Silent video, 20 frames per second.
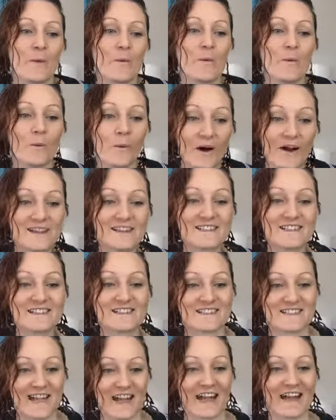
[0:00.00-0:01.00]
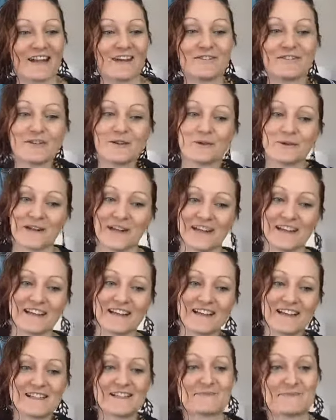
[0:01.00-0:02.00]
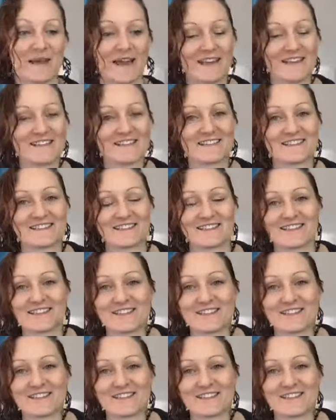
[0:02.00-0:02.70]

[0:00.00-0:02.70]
what day of the week is best